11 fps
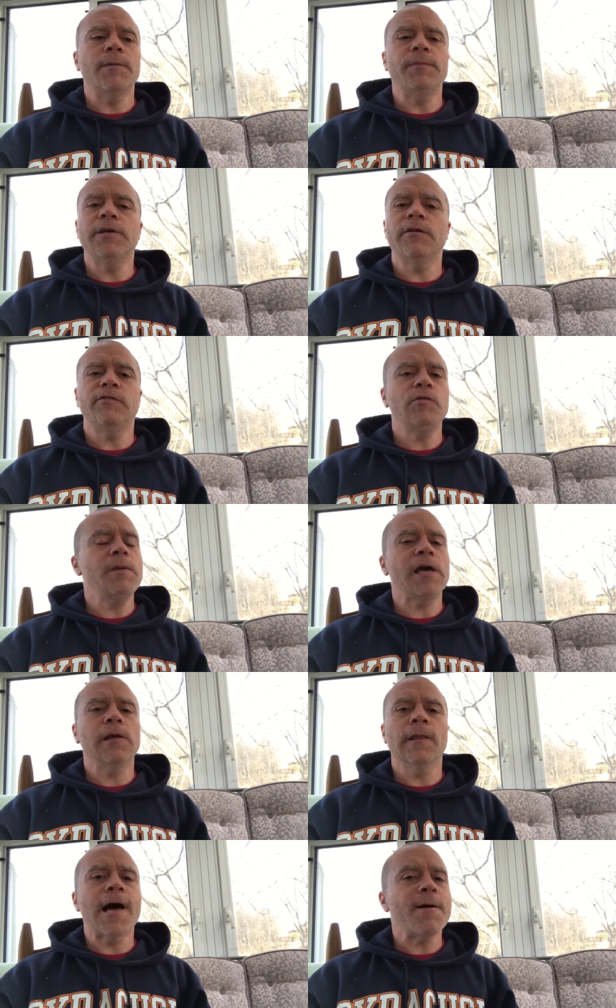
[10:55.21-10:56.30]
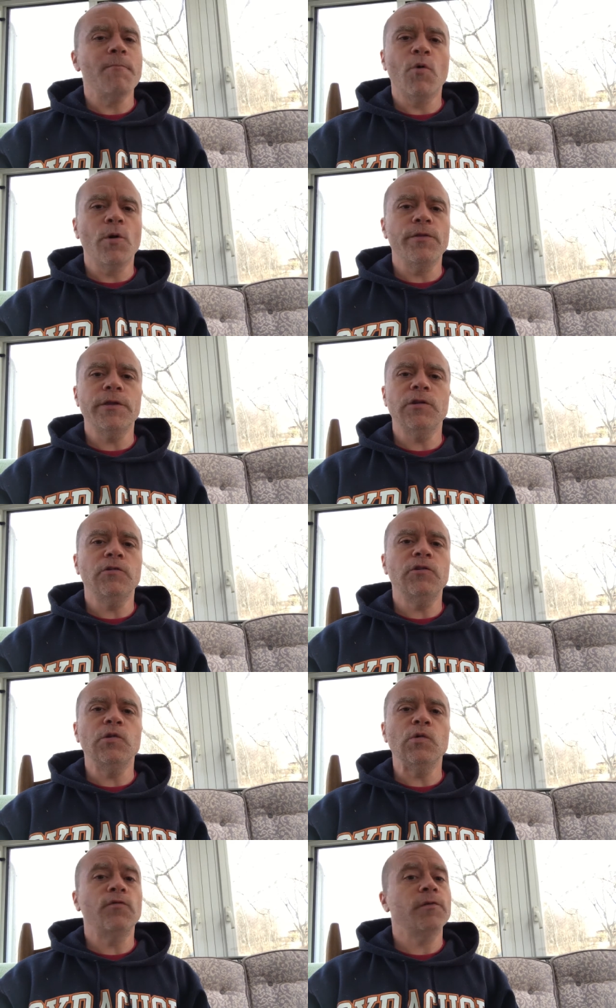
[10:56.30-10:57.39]
because you make a lot more than you
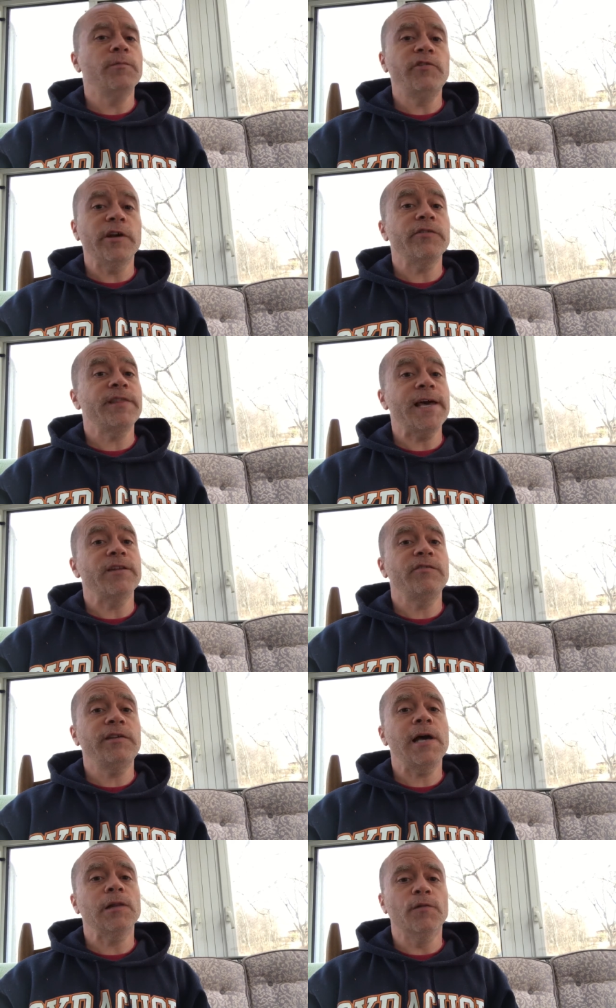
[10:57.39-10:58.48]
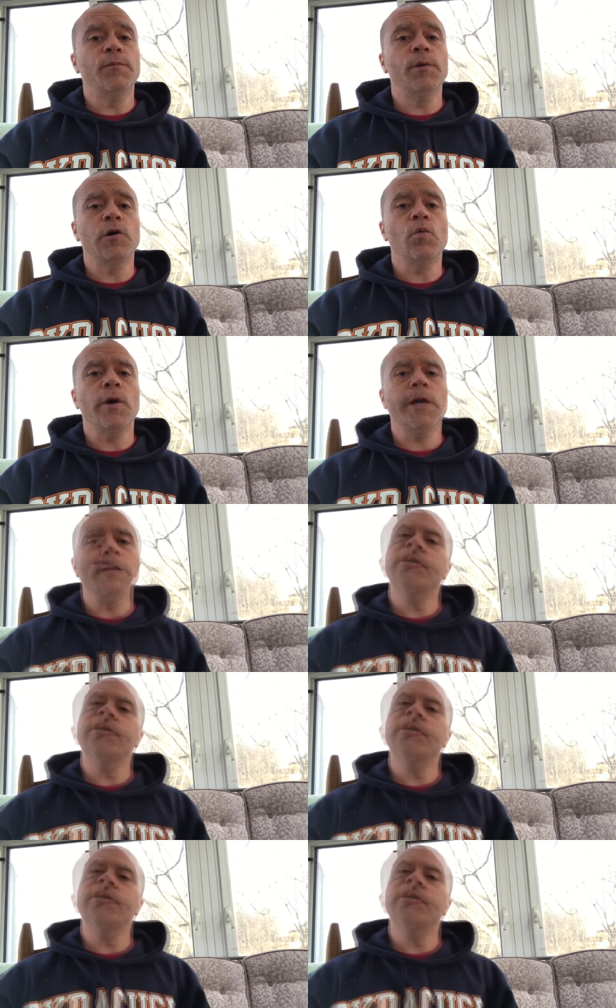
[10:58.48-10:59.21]
do from just that sale of book one.